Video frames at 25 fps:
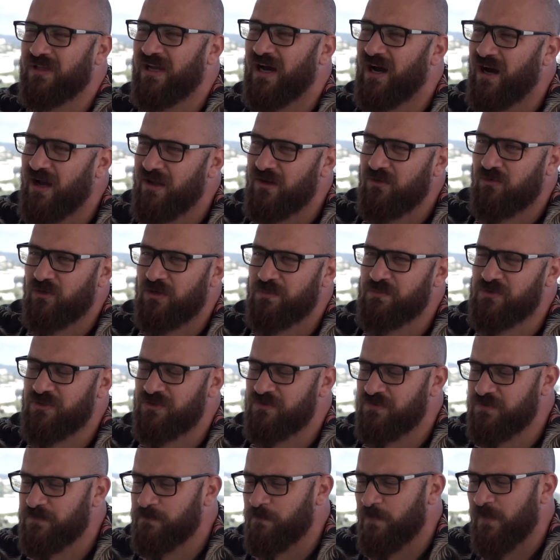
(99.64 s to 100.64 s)
high
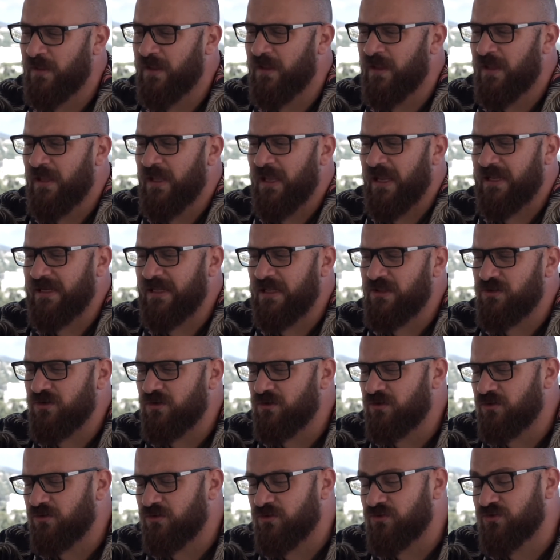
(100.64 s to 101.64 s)
encryptions. And then you're
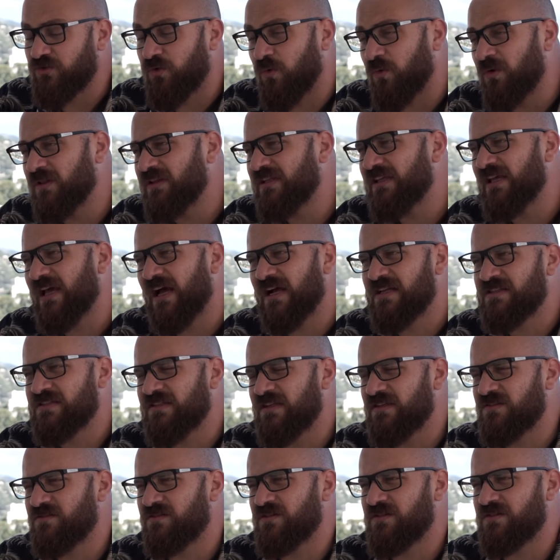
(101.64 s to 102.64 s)
going to control the
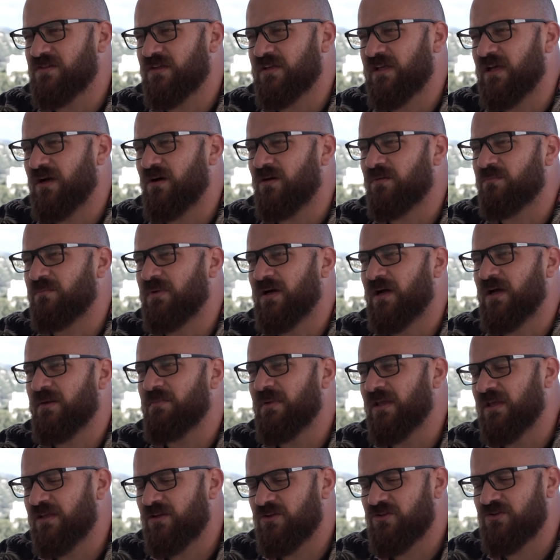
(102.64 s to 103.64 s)
access to these accounts by
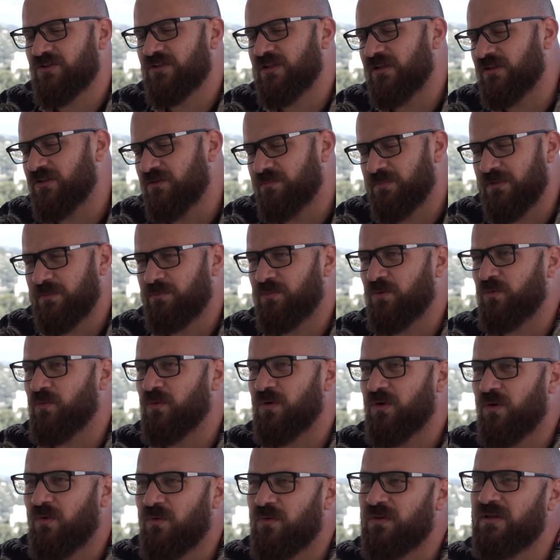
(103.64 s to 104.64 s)
making sure that the people
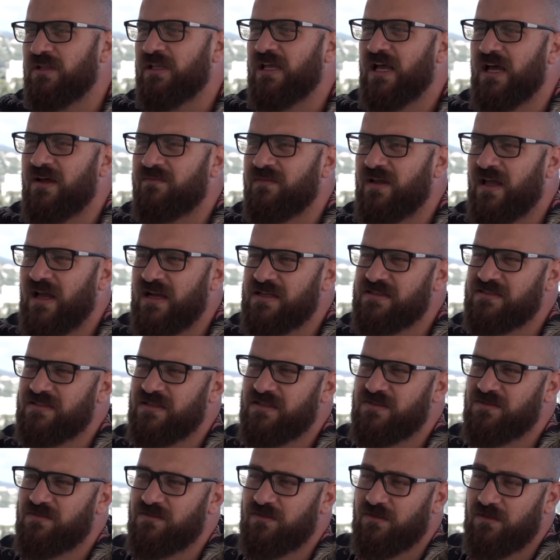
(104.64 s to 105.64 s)
will only have
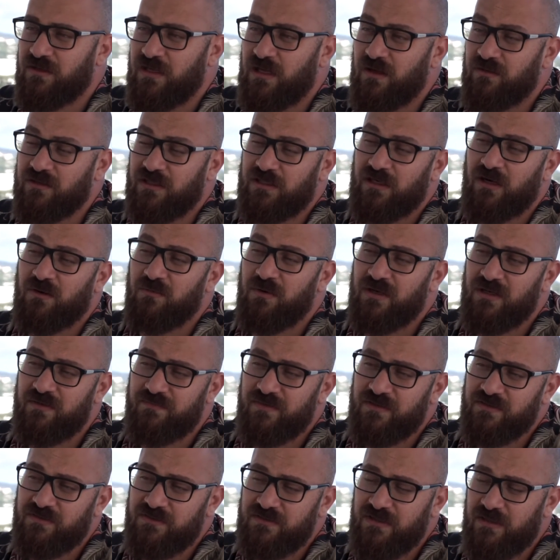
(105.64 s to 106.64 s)
access to the account that are
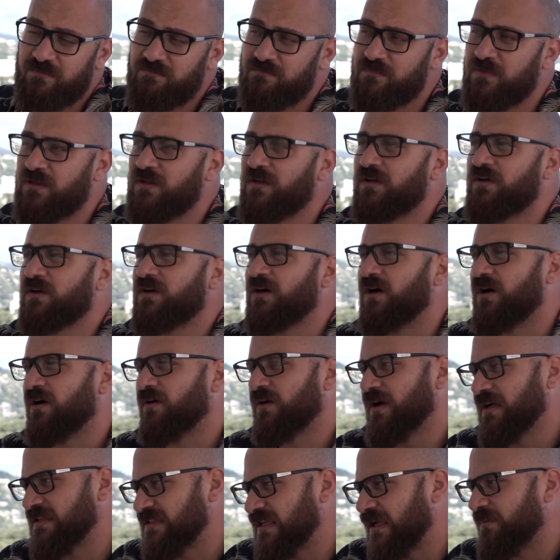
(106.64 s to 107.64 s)
relevant to them.
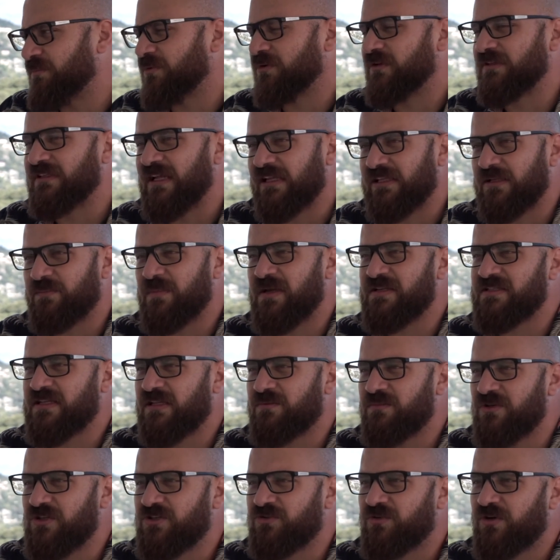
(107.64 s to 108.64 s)
For example, database
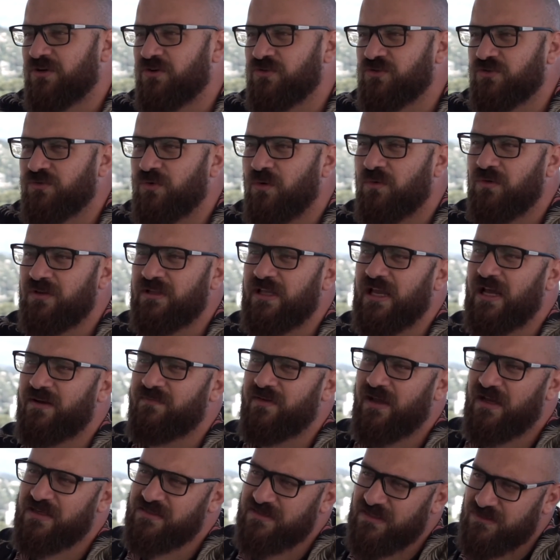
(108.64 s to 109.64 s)
administrator should only have
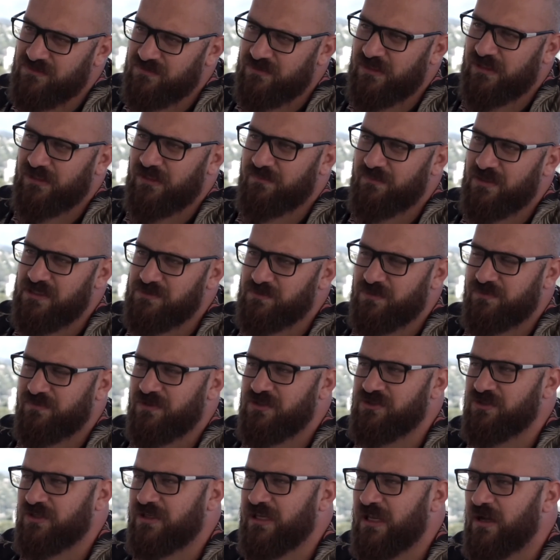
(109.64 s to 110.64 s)
access to database
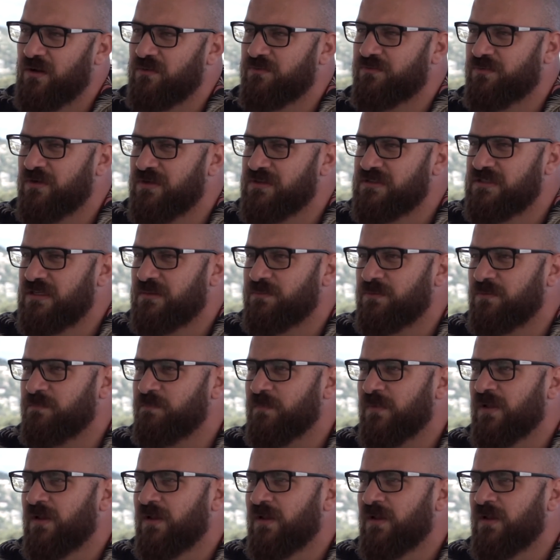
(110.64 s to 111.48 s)
privilege account, for example.